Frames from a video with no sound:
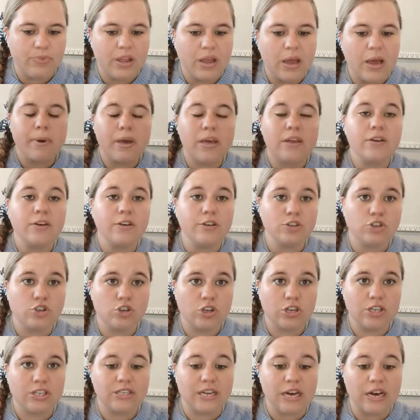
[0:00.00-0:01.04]
Peter insured
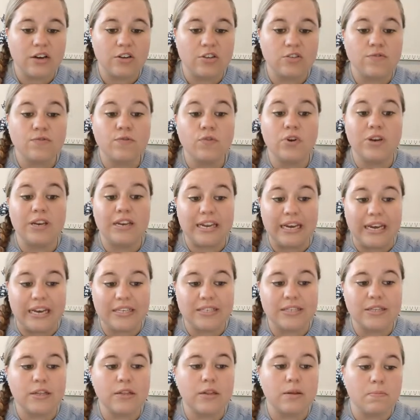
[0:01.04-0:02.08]
his house for less
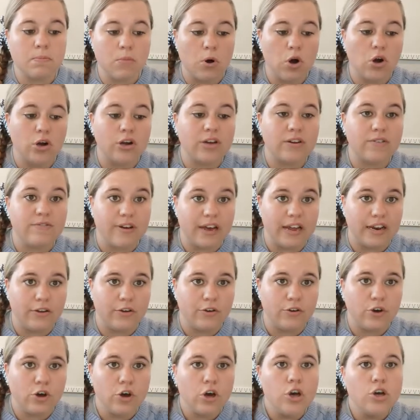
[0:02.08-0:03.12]
than the market value.
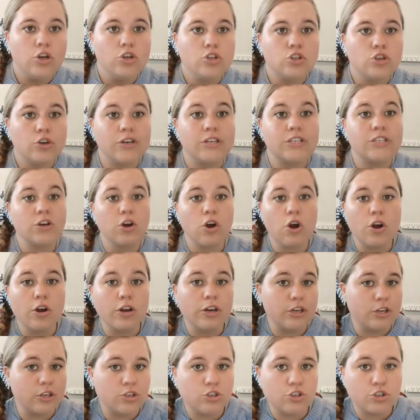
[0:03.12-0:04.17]
So he's
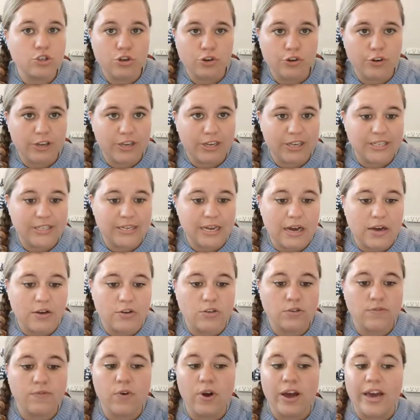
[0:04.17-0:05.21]
only insuring his house
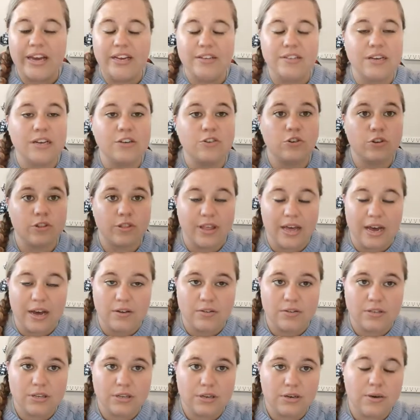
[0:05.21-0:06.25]
for
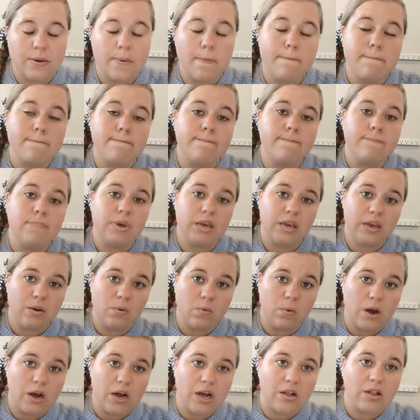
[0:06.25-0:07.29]
800,000.
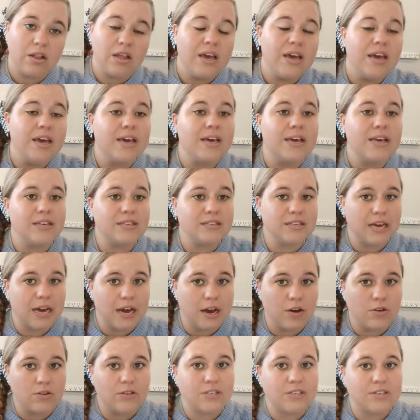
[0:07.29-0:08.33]
Meanwhile, his
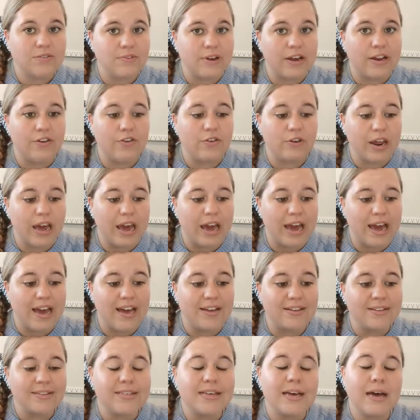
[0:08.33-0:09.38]
house is valued
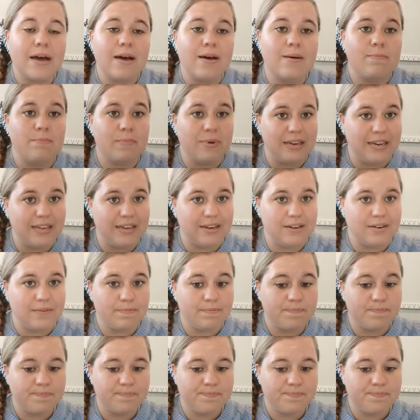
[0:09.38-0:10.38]
at 1 million.